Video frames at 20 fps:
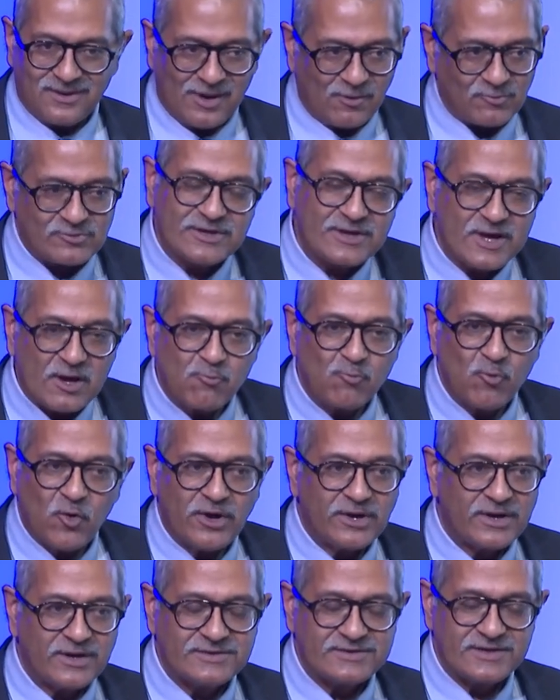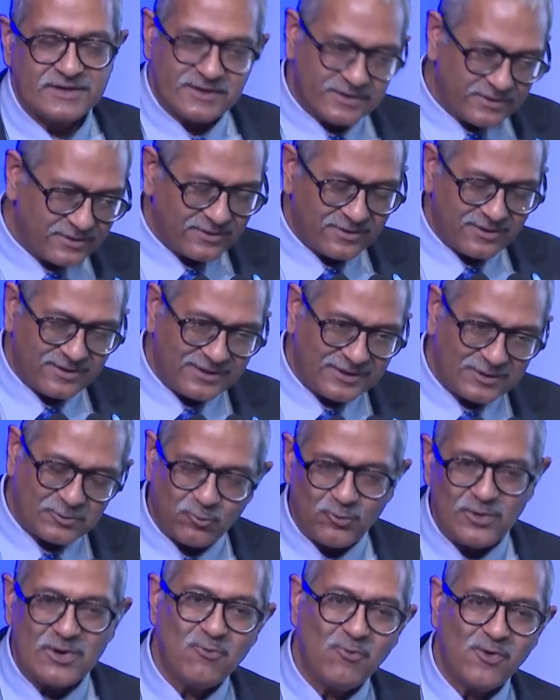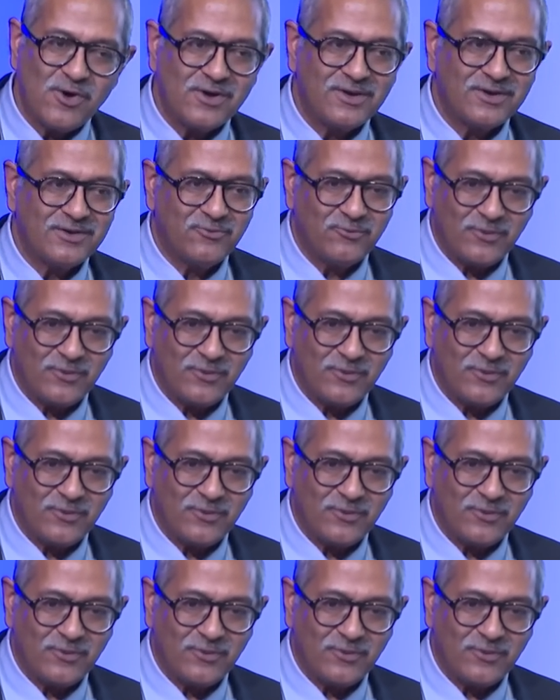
I was a young boy and I said, it will work.